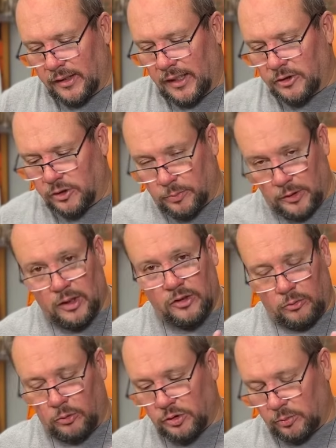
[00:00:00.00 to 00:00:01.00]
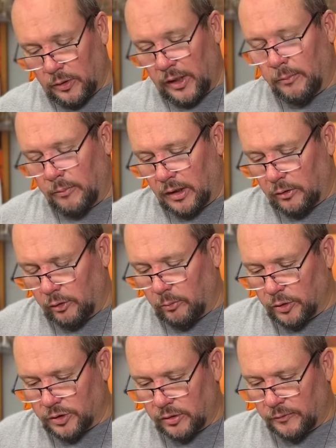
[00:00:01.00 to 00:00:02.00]
that just because it'll spread and make a little
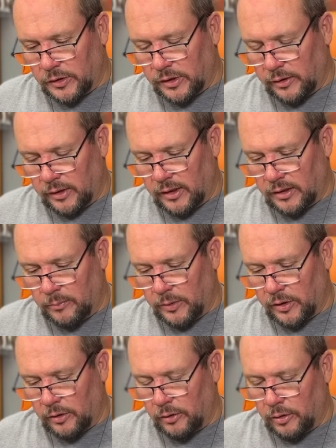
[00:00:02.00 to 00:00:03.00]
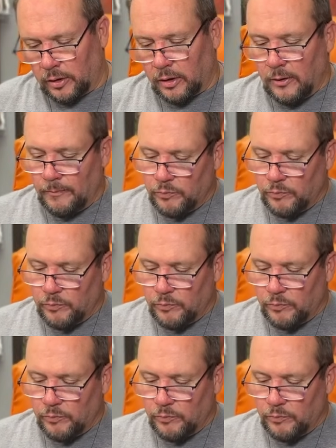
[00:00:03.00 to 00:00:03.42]
more surface area at the bend of the hook,